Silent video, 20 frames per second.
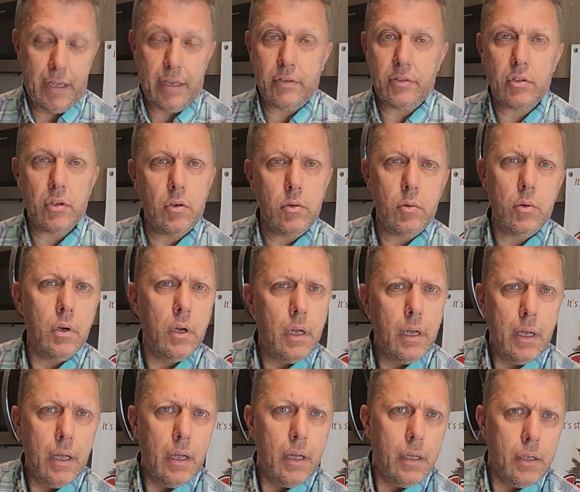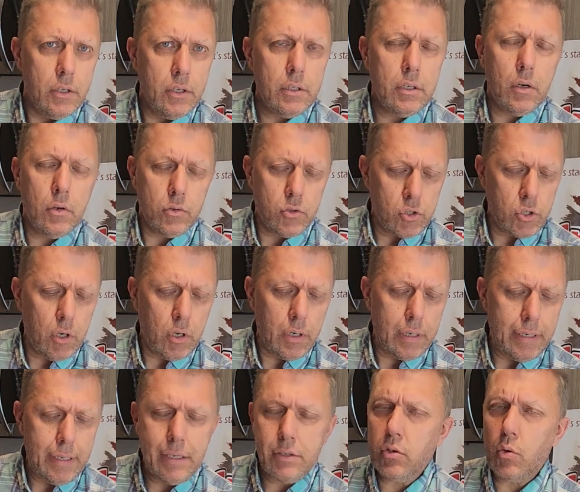So, you know,
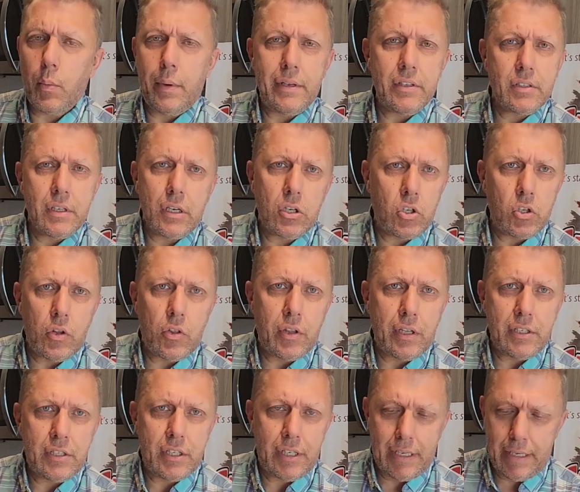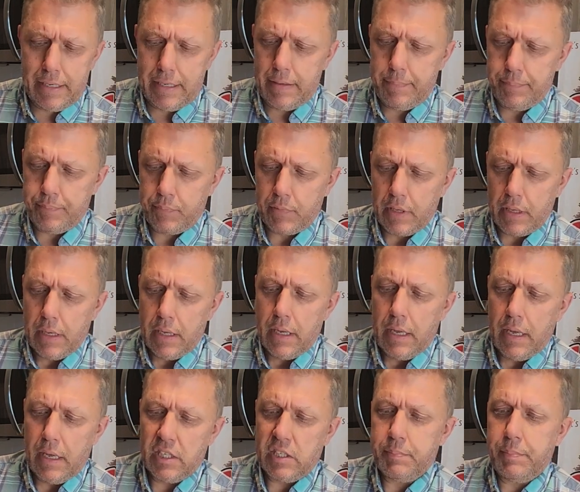chocolate is always a good thing to eat,
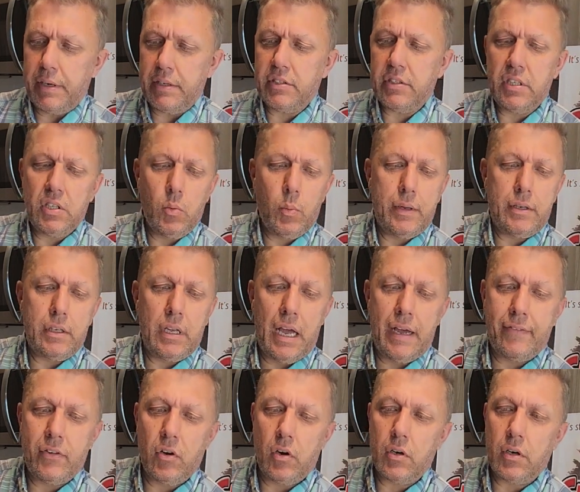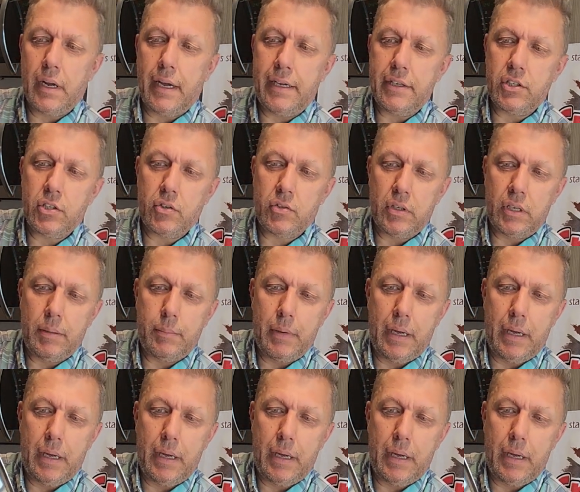especially when you have it on ice cream.